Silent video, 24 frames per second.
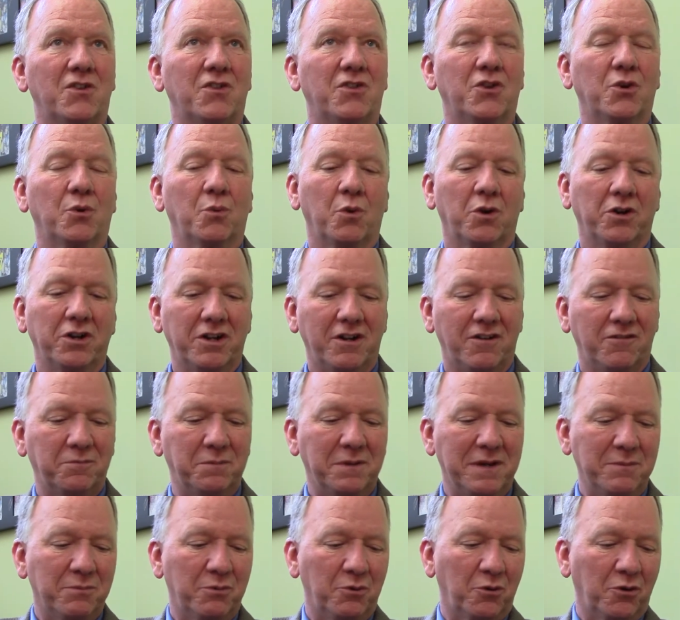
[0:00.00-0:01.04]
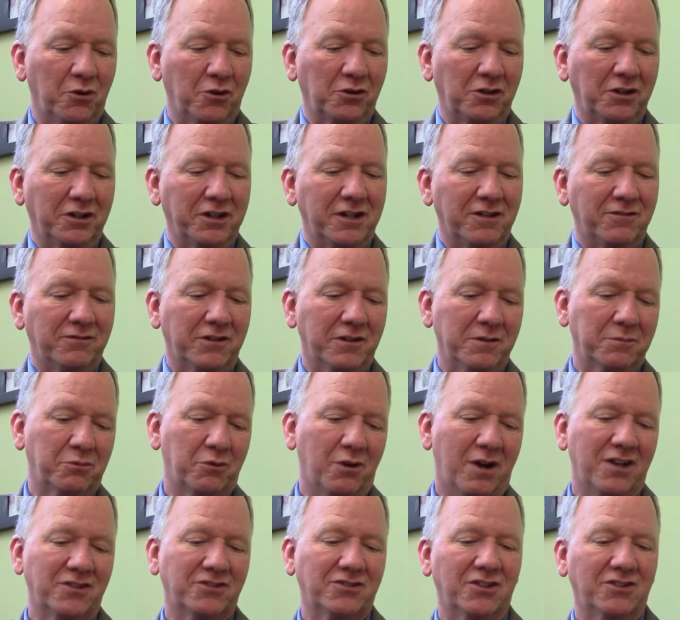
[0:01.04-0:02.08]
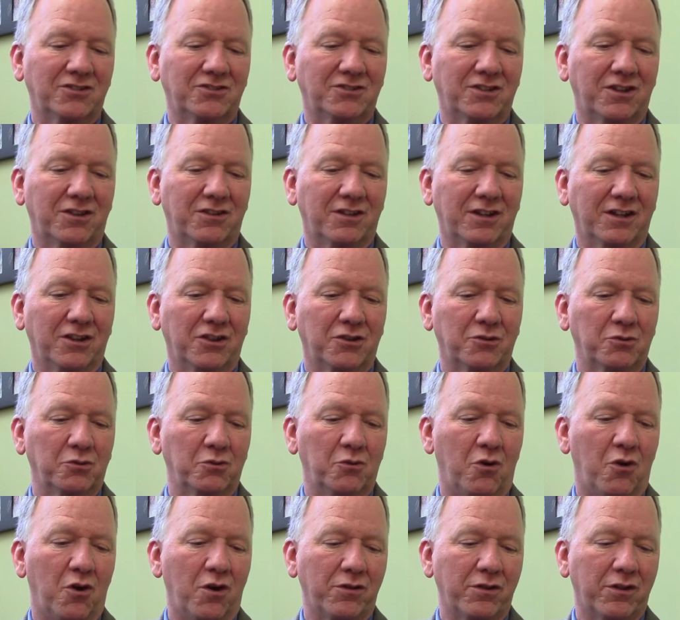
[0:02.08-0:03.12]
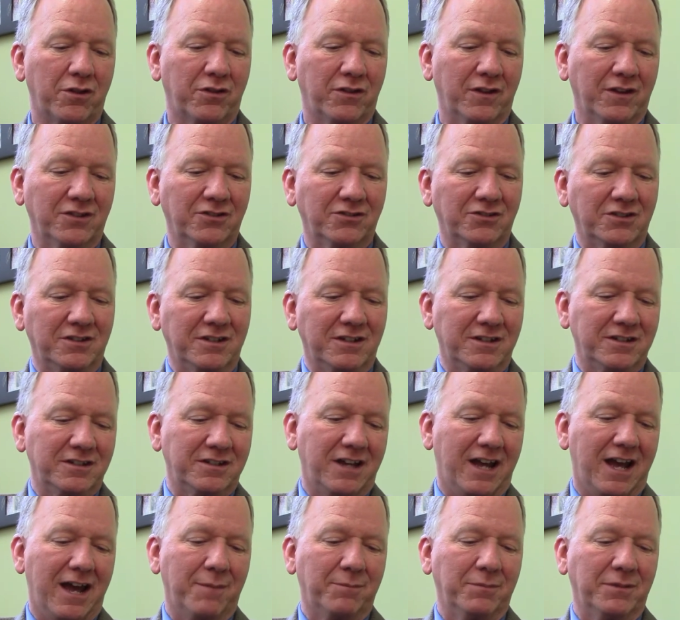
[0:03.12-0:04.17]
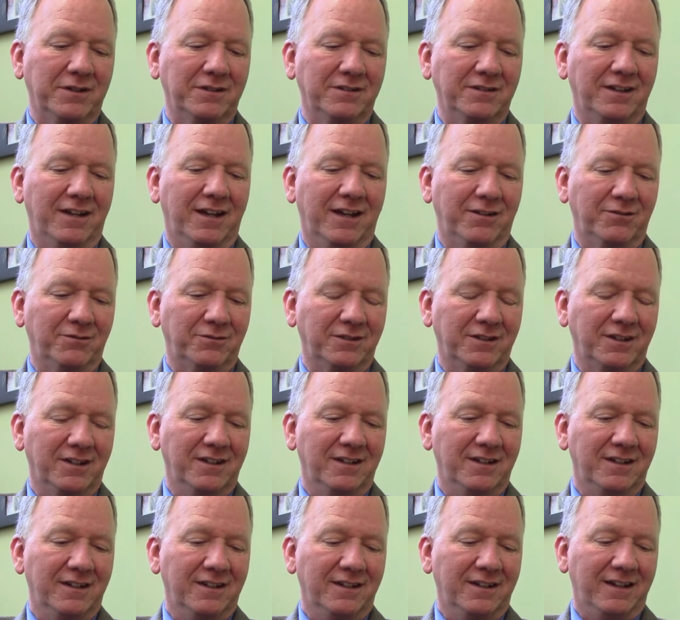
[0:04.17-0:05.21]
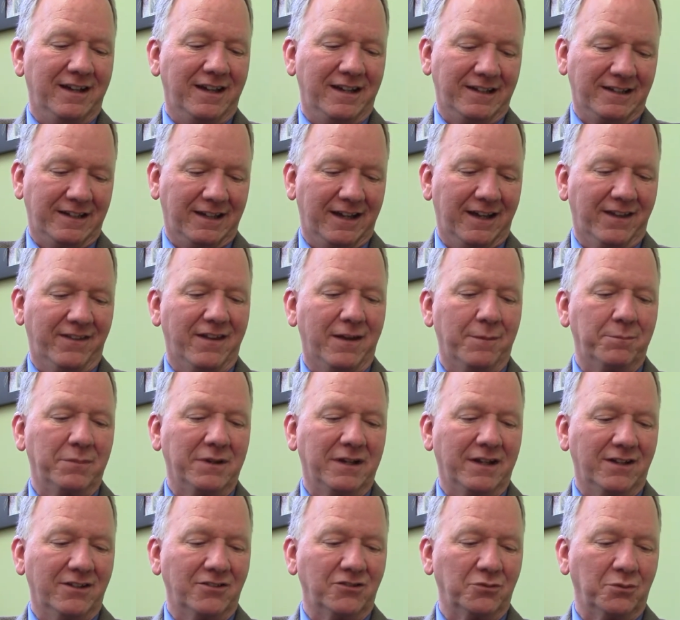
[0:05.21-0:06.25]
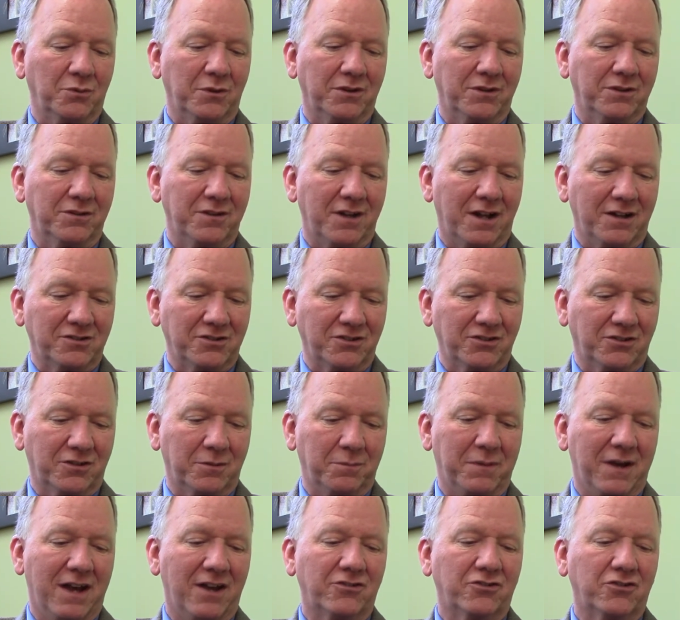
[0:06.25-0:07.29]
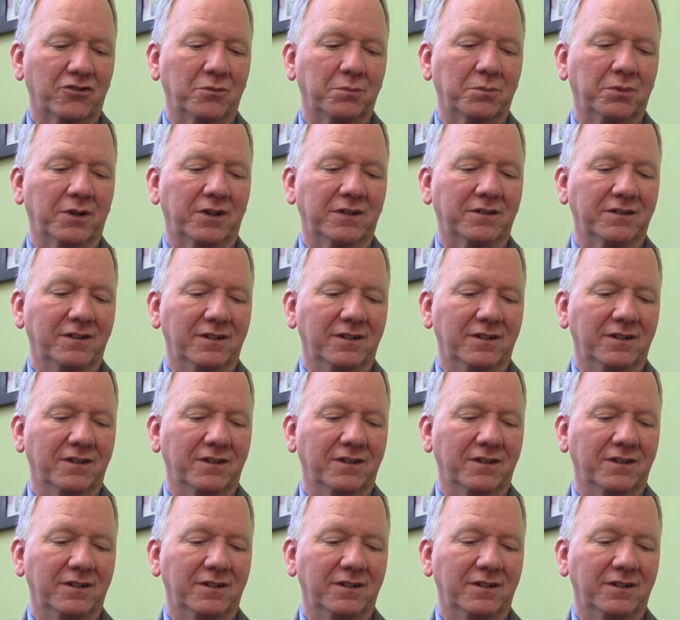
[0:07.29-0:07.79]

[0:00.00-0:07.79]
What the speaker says: there weren't enough people early enough in the process to think through all the things that needed to happen. And again, that begins with not just the pastor, but